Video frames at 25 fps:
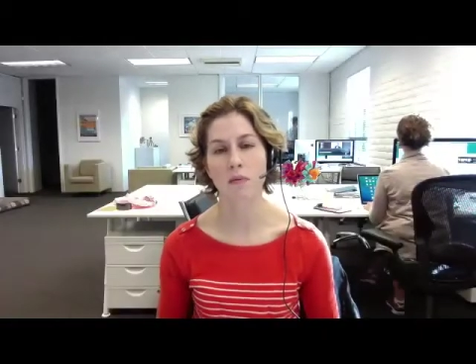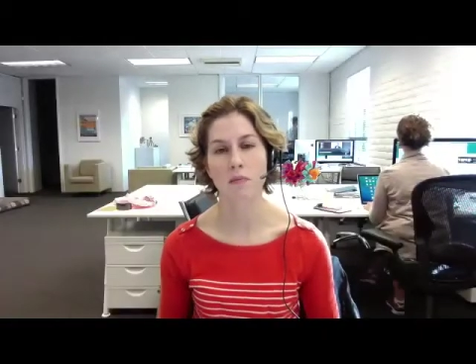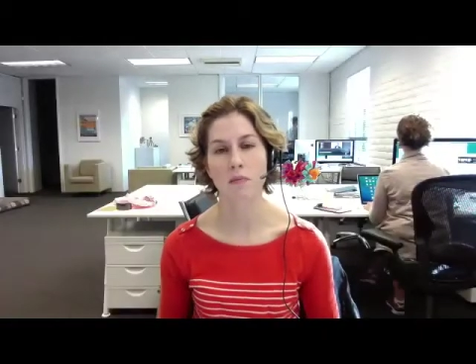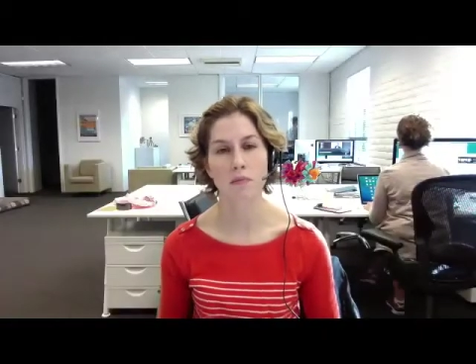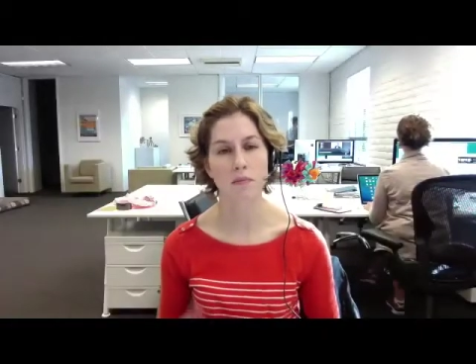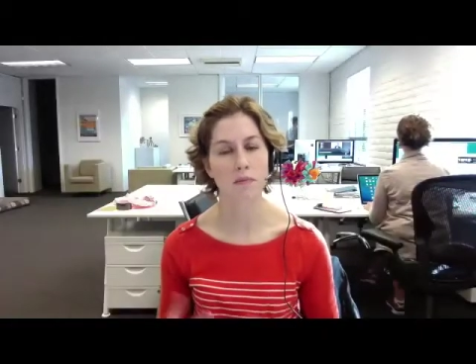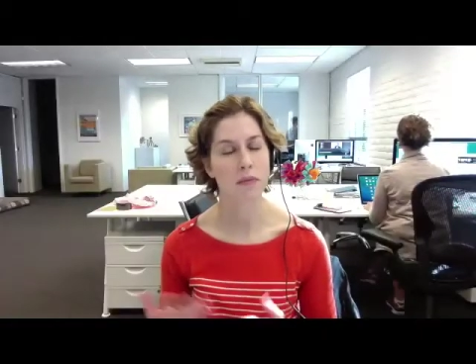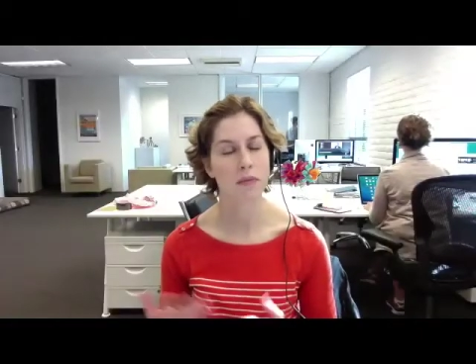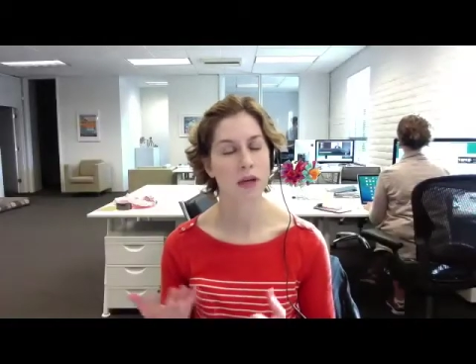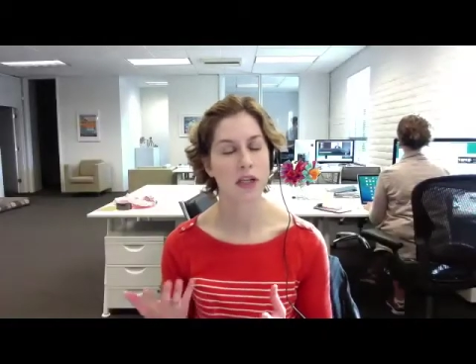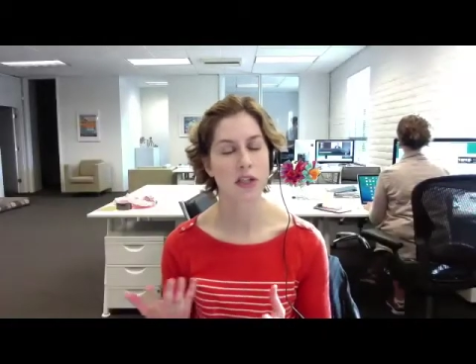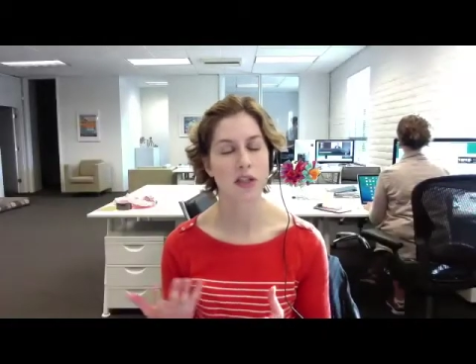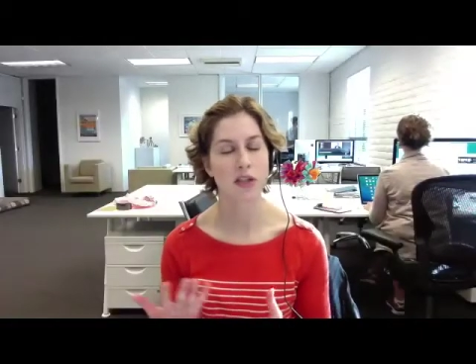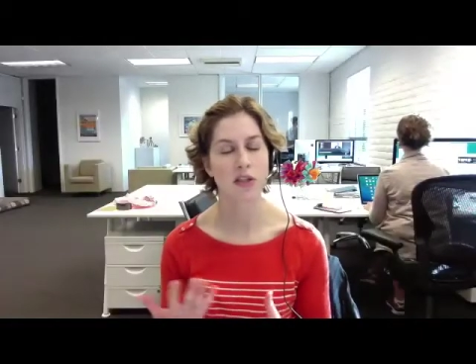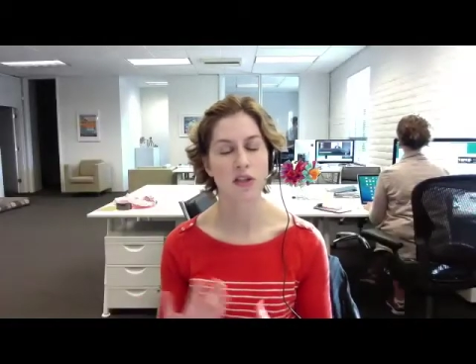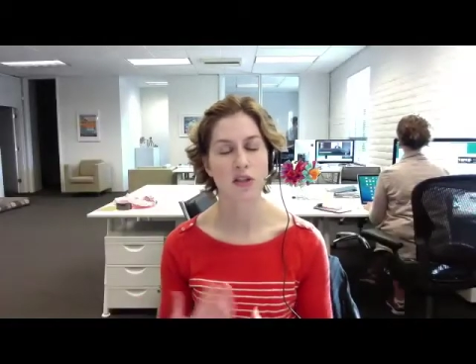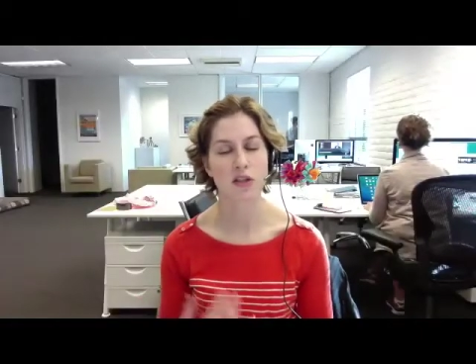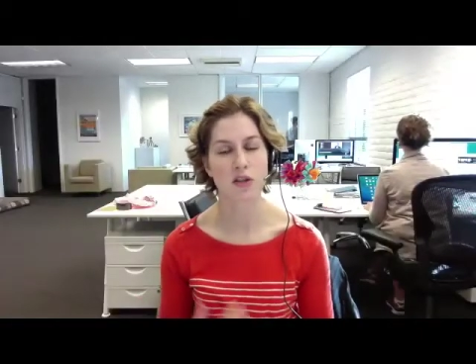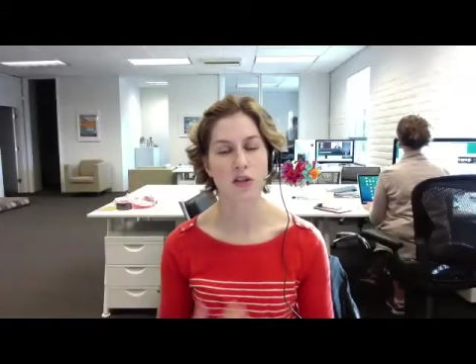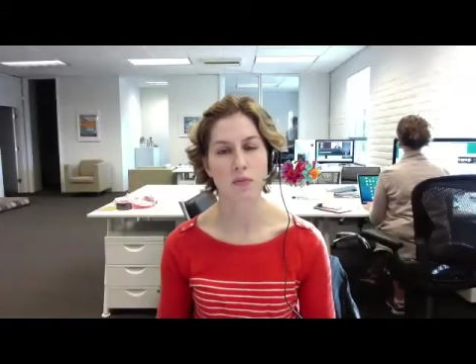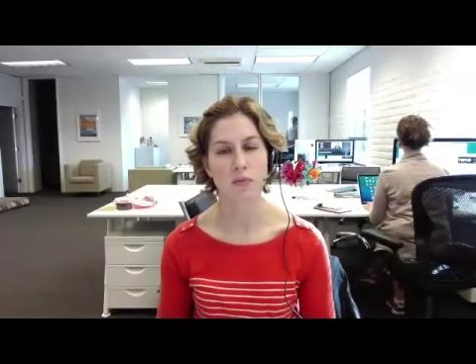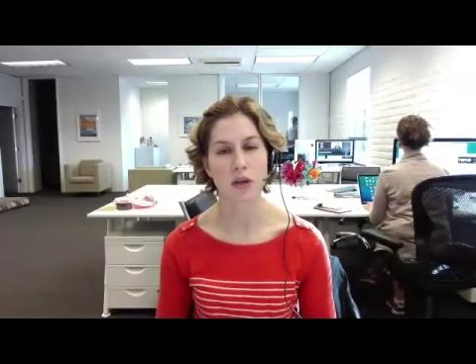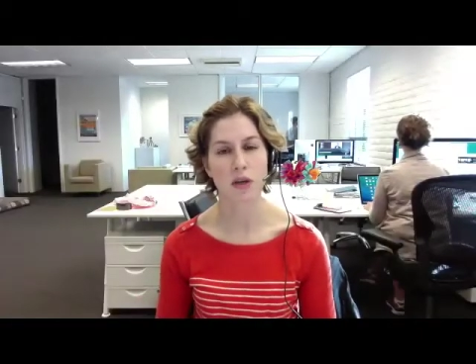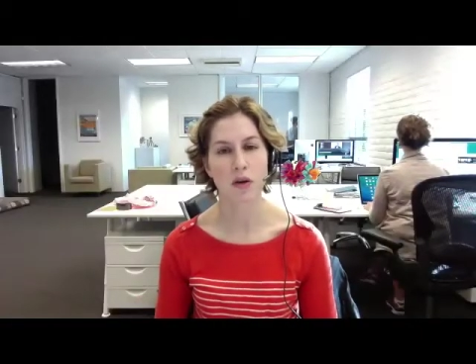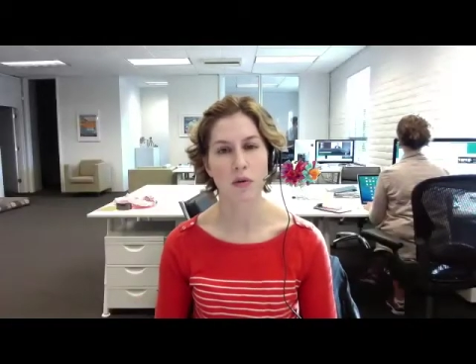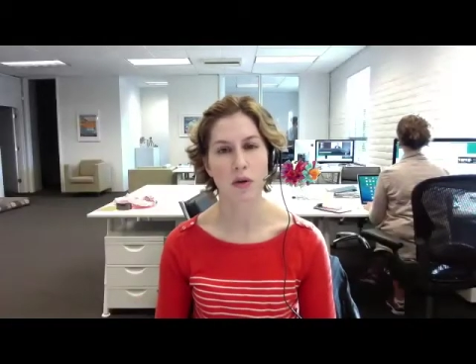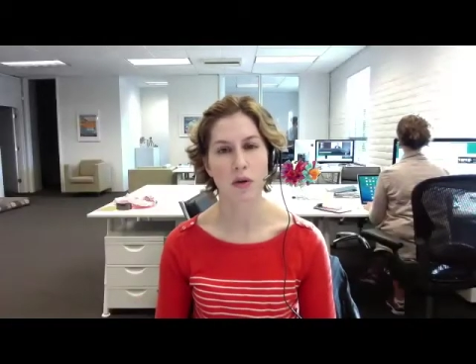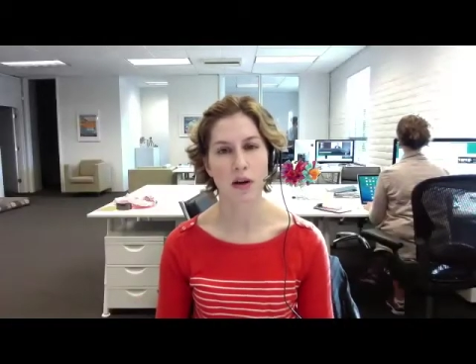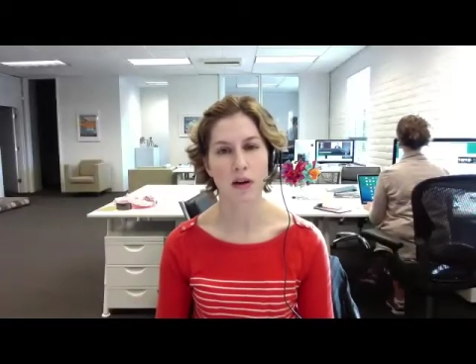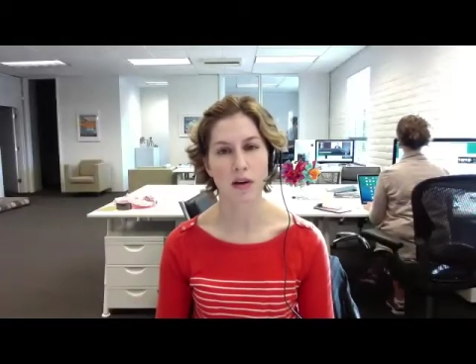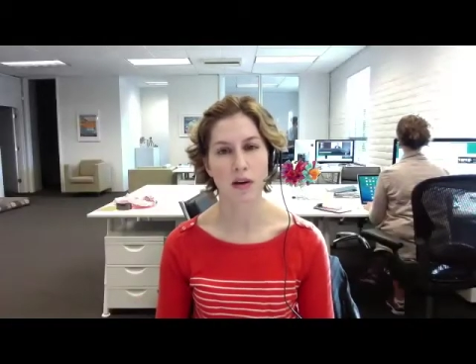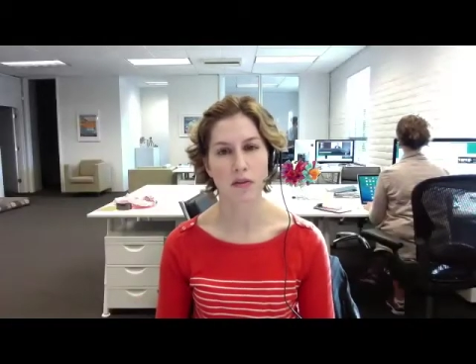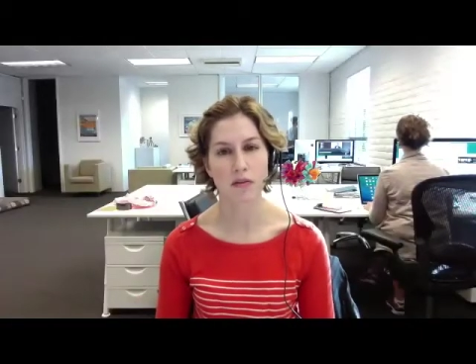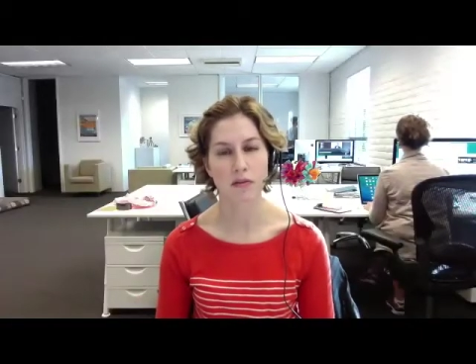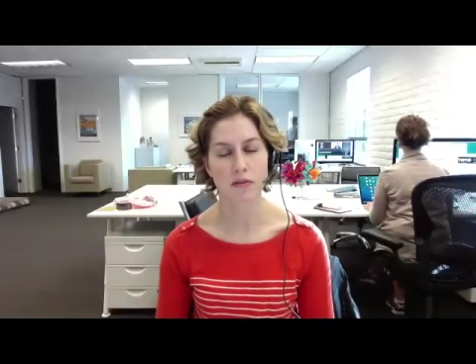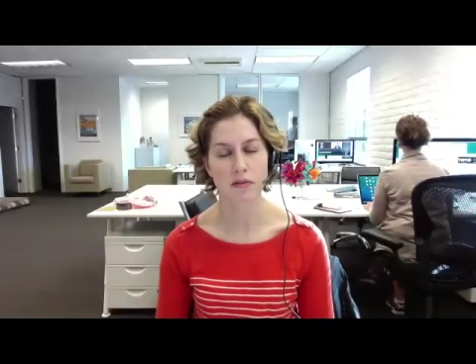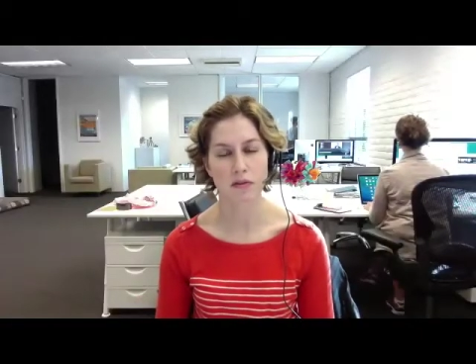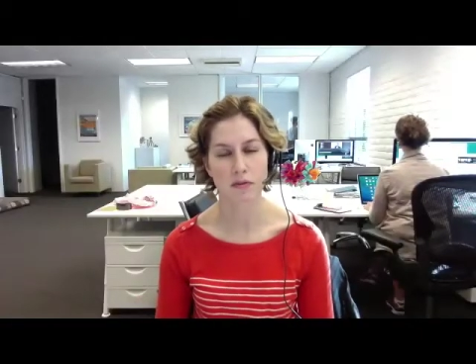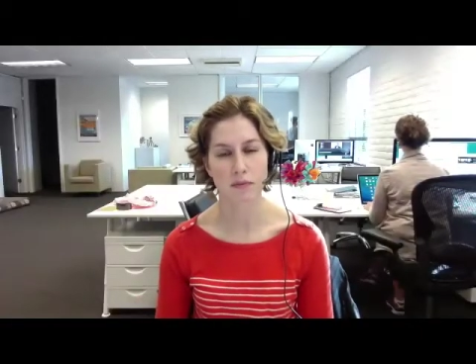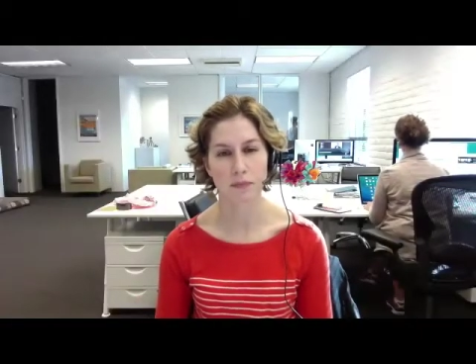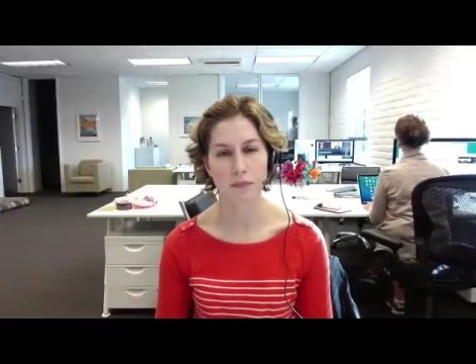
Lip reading: patients should be aware of?